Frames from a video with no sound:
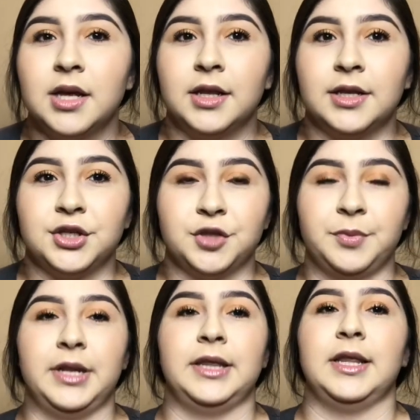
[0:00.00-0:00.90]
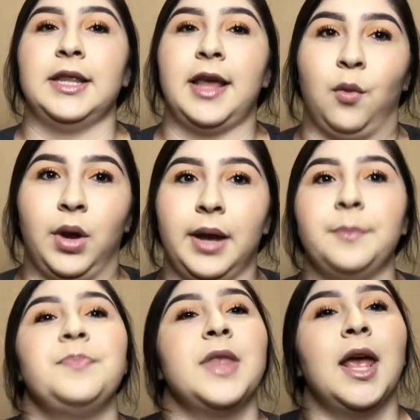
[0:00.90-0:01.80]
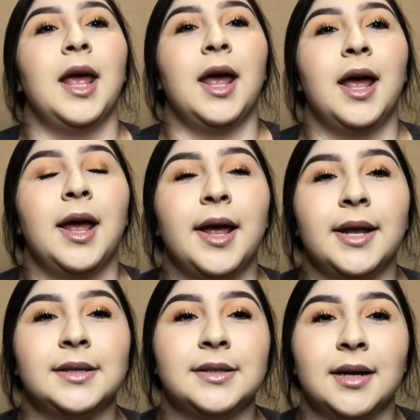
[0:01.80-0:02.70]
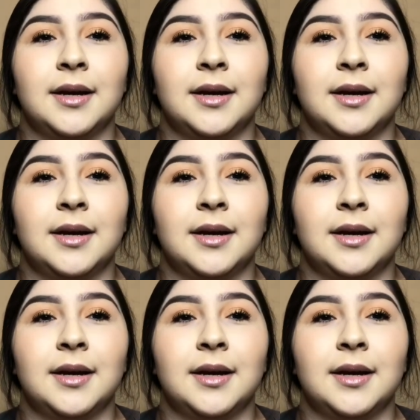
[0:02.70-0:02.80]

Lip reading: Let's just put it that way. And